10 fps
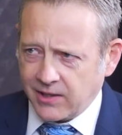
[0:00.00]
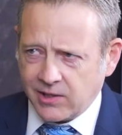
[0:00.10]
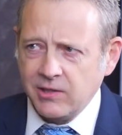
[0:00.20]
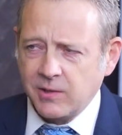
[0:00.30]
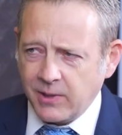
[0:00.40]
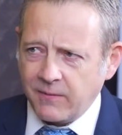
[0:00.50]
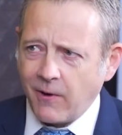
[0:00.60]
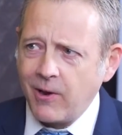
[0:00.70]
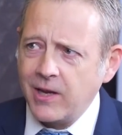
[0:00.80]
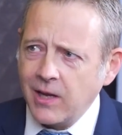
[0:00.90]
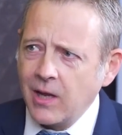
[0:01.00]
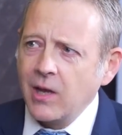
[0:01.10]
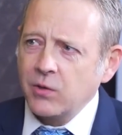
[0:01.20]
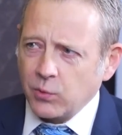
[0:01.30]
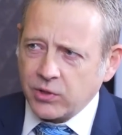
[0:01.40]
It seems to be very
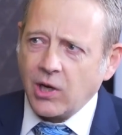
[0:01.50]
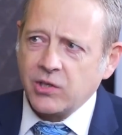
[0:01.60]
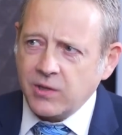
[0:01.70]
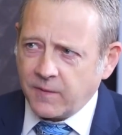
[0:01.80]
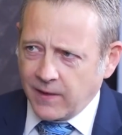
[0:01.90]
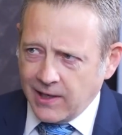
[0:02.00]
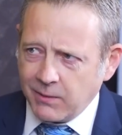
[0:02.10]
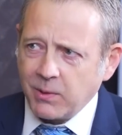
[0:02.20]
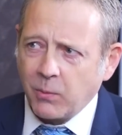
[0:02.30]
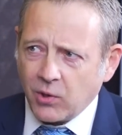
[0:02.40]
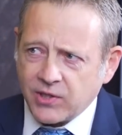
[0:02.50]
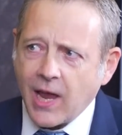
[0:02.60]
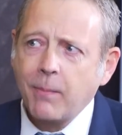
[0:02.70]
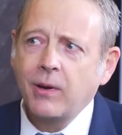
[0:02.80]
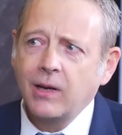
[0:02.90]
sort of touchy-feely with what's
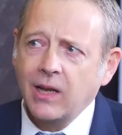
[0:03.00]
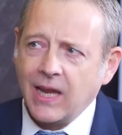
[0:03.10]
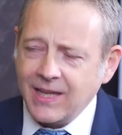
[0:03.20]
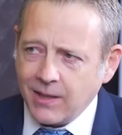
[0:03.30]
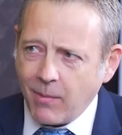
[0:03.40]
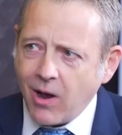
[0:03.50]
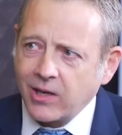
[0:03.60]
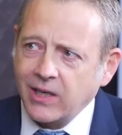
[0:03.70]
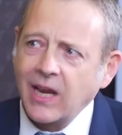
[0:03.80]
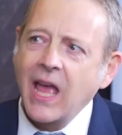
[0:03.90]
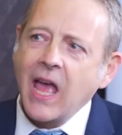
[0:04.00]
happening in the market,